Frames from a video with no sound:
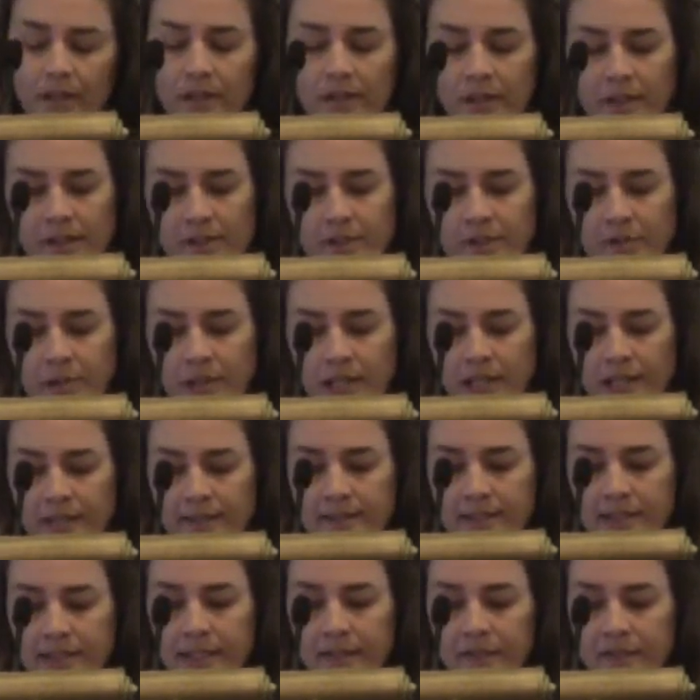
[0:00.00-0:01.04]
The
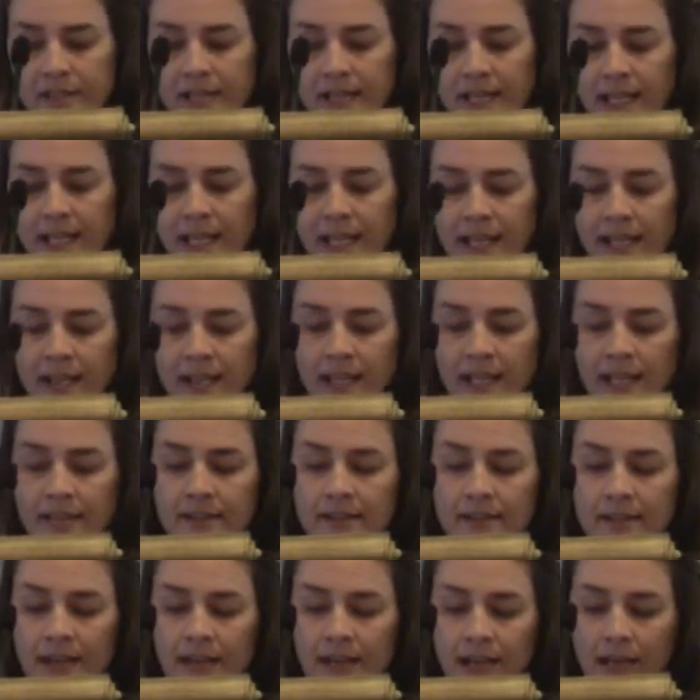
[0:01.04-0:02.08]
Israelites lived day in
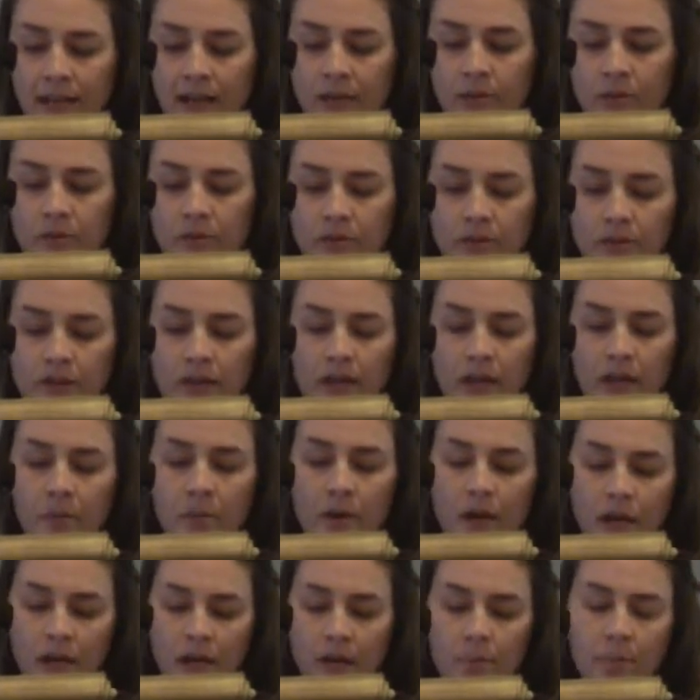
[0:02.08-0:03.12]
and day out
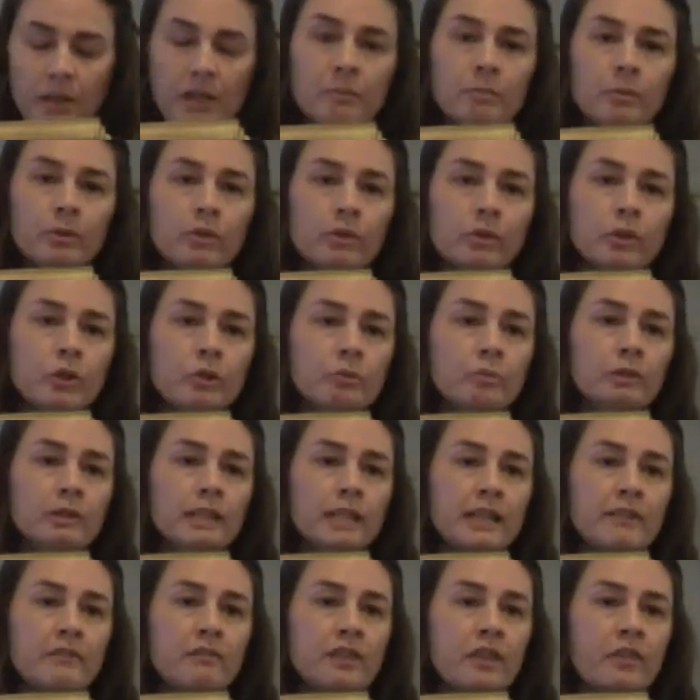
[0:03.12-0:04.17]
among a people who
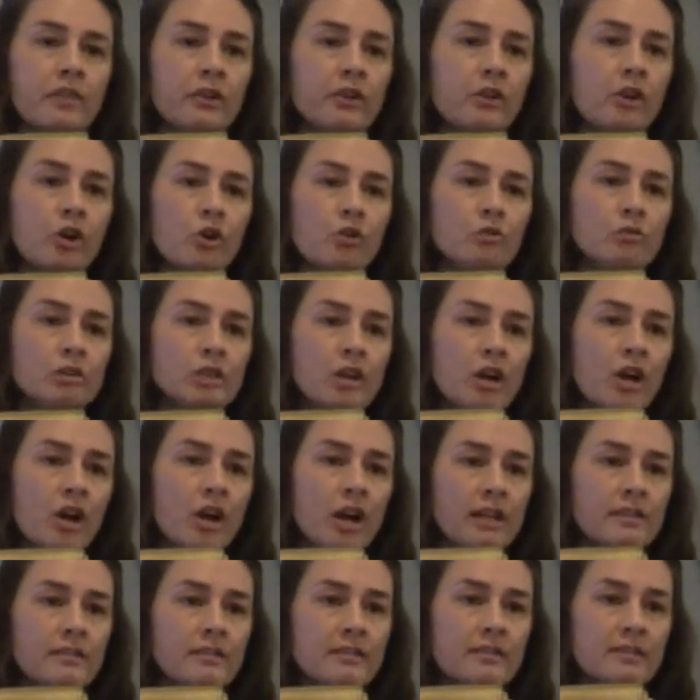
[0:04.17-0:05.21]
believed that their own
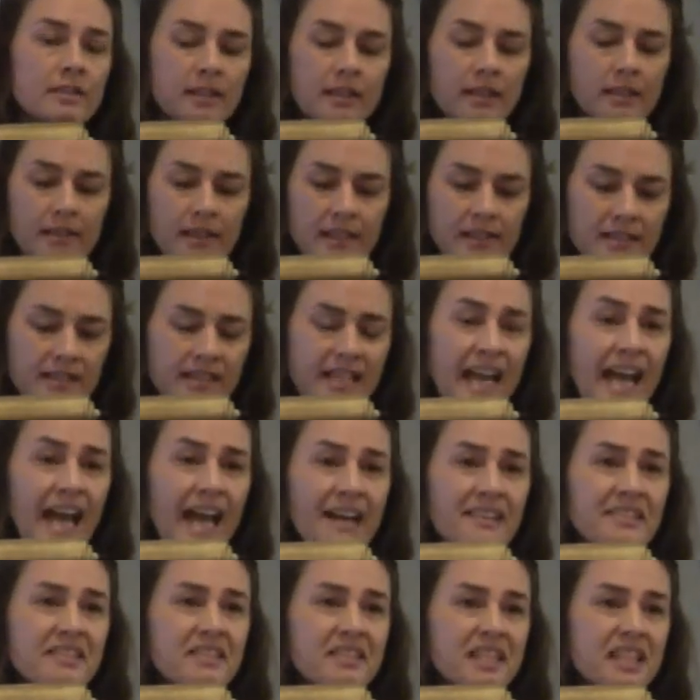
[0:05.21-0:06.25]
gods, these
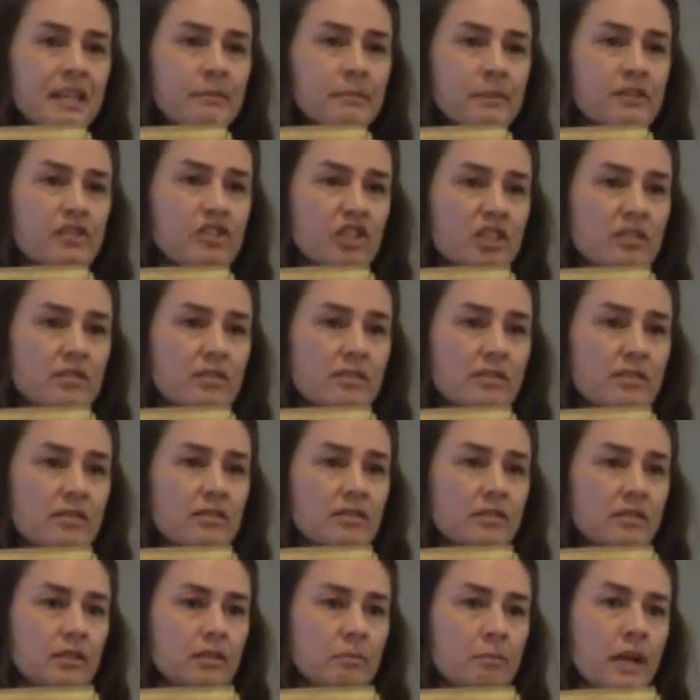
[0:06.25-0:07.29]
cast
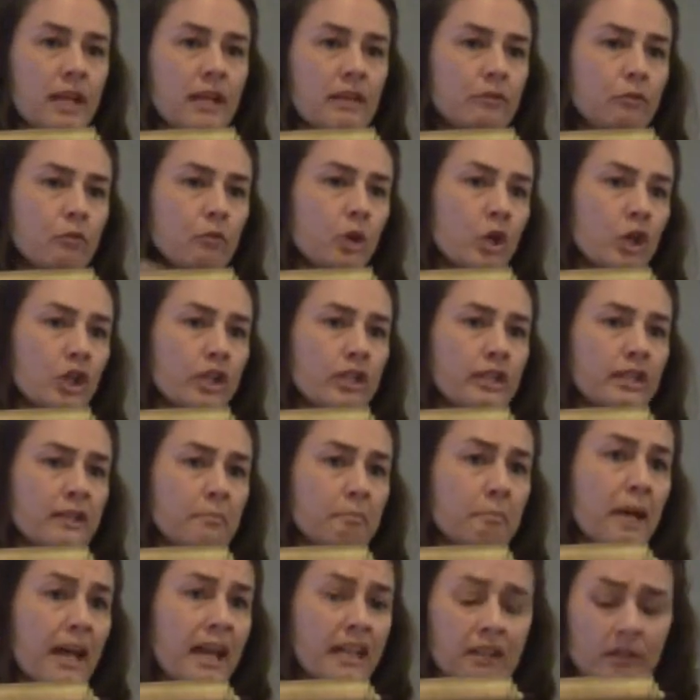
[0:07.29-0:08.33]
images made of wood
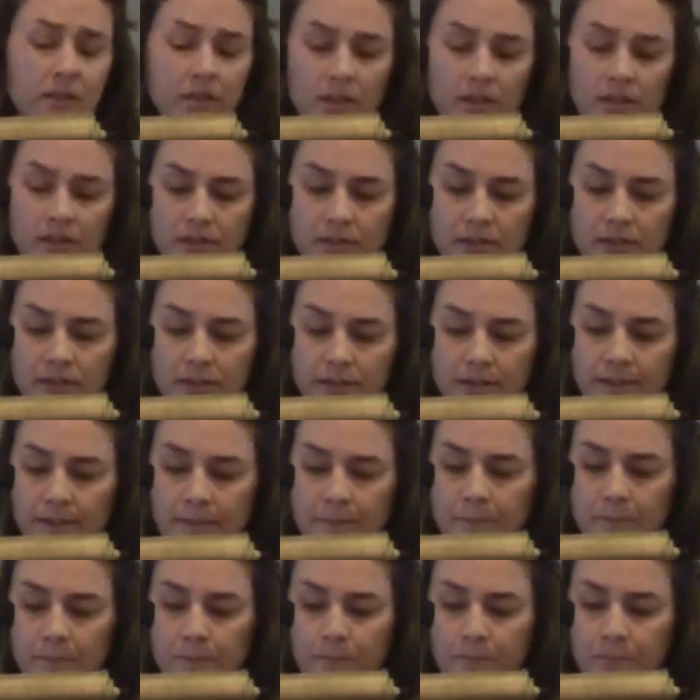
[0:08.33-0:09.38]
and metal,
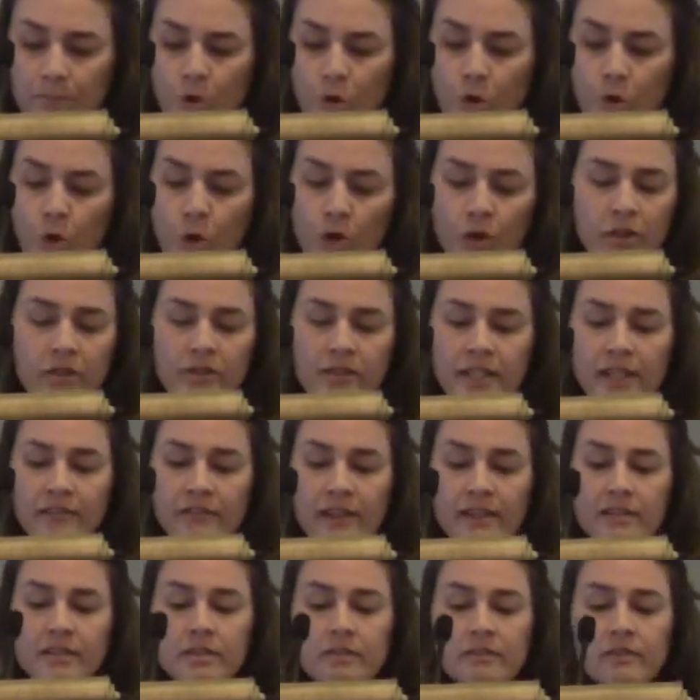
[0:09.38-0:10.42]
ordered the
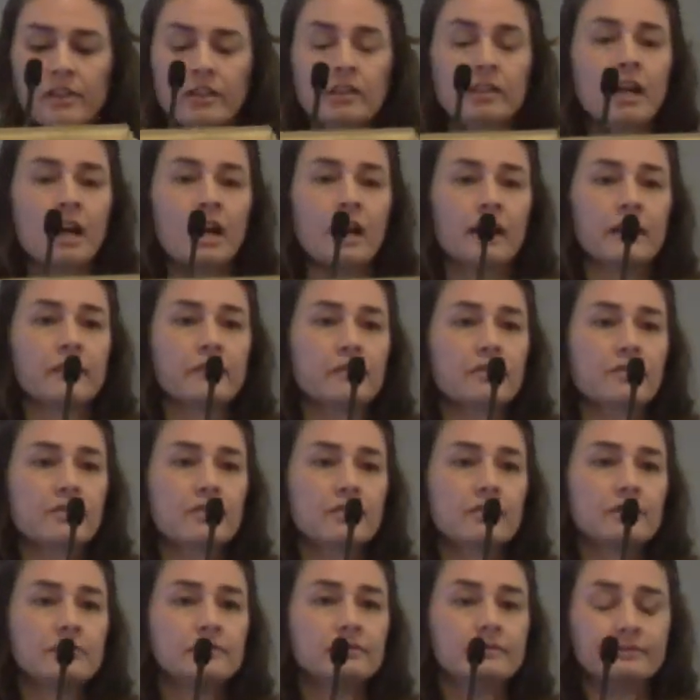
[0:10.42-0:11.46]
events of their
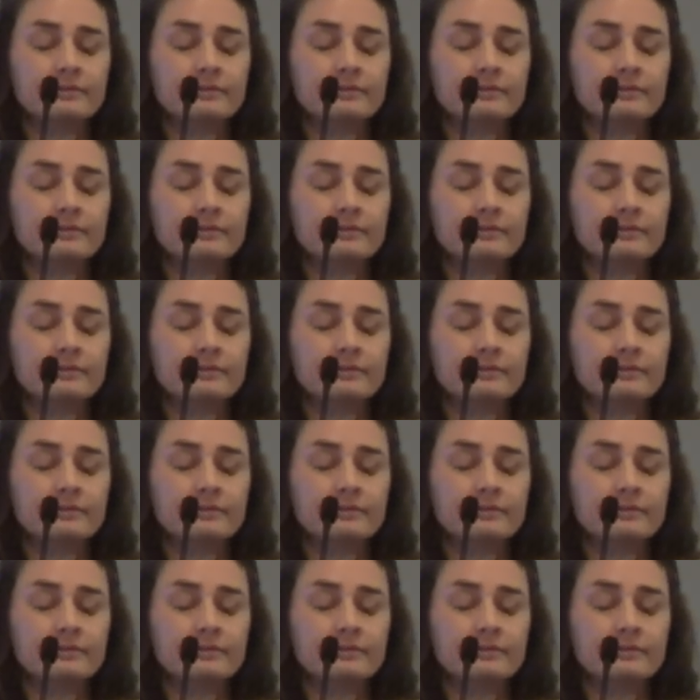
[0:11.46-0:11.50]
lives.